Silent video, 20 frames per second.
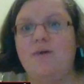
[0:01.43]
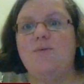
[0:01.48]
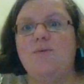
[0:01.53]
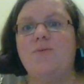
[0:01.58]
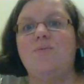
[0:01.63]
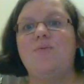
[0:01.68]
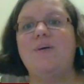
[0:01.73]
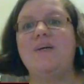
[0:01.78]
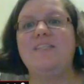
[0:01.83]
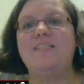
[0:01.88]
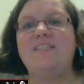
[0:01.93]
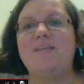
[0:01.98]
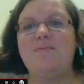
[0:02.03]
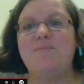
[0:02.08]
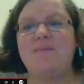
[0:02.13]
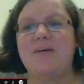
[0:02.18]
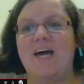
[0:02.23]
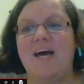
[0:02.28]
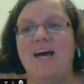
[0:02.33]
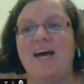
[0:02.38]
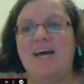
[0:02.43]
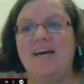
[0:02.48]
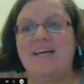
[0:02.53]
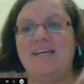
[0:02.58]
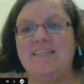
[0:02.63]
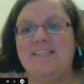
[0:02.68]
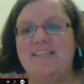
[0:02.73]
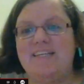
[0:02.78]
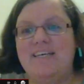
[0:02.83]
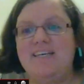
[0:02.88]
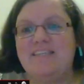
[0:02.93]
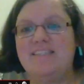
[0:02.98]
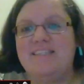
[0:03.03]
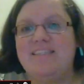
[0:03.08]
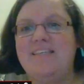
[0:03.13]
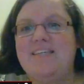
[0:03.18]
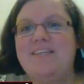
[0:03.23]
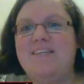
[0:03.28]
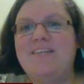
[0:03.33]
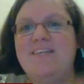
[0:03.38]
What's up, guys? It's
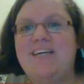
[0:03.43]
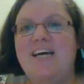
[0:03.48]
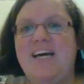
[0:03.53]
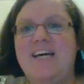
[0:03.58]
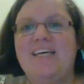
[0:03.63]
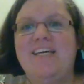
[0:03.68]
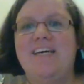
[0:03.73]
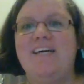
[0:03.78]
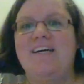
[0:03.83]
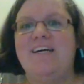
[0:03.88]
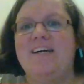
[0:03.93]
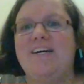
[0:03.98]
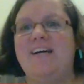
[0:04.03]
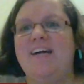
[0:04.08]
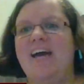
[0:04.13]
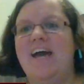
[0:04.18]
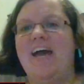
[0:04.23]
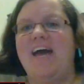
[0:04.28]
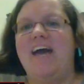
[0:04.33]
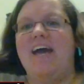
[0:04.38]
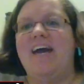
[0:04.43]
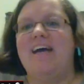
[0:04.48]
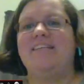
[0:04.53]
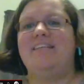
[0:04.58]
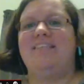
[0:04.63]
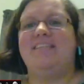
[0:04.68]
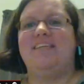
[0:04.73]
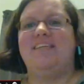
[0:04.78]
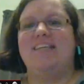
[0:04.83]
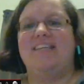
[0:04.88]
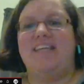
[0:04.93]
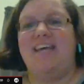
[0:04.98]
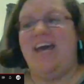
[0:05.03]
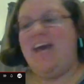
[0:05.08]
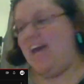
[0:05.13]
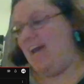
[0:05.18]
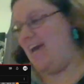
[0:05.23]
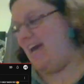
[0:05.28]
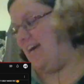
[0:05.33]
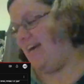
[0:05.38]
Ruka here, and
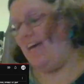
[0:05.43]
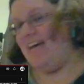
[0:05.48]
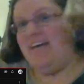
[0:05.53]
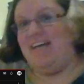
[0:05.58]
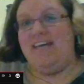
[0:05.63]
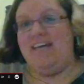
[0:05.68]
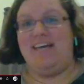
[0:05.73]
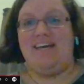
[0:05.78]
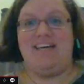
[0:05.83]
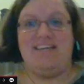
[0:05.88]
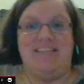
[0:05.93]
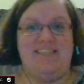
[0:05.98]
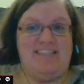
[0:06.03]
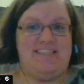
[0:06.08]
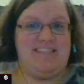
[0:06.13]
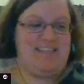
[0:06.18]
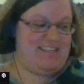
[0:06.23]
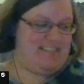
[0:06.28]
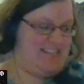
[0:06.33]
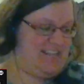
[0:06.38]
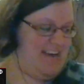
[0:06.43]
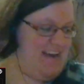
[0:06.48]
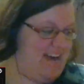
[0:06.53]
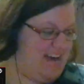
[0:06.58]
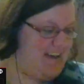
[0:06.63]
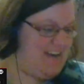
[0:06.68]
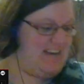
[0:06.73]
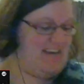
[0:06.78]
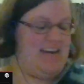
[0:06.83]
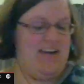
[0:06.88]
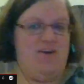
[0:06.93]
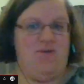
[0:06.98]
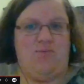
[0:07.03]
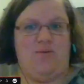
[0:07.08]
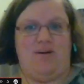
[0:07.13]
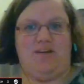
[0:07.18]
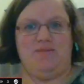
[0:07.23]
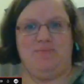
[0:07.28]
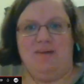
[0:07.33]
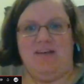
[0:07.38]
today is the day.
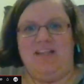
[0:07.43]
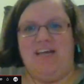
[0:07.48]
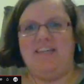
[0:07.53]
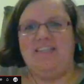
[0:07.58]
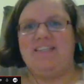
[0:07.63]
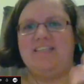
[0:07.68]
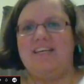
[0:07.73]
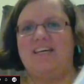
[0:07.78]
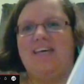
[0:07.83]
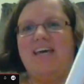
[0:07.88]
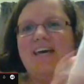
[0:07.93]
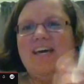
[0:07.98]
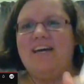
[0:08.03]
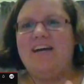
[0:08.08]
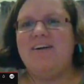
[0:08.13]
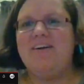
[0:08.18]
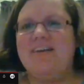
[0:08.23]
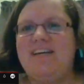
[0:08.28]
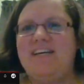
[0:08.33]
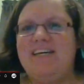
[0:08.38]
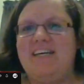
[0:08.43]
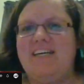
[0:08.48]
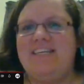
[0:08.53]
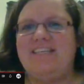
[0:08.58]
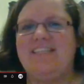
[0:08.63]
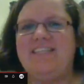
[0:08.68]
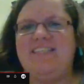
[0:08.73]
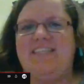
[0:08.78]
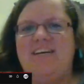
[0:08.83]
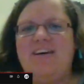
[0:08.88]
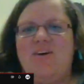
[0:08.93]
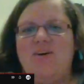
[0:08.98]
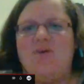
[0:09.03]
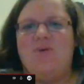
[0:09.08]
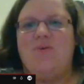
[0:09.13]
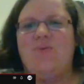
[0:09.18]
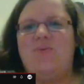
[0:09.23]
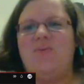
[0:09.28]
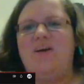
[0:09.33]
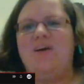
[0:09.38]
Where's my light stick? Here it is!
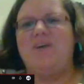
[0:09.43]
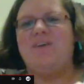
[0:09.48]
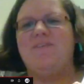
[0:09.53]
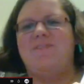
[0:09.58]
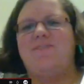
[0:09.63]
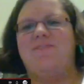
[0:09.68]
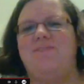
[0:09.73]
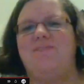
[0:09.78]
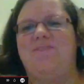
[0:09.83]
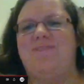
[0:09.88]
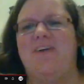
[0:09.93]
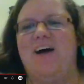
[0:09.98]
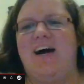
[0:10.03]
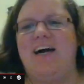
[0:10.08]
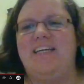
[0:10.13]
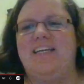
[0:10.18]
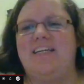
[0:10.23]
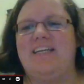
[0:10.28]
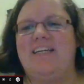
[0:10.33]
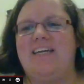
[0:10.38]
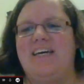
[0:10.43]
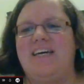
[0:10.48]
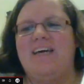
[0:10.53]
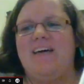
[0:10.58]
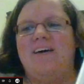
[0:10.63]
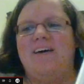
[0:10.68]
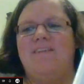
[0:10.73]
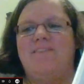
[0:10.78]
We're finally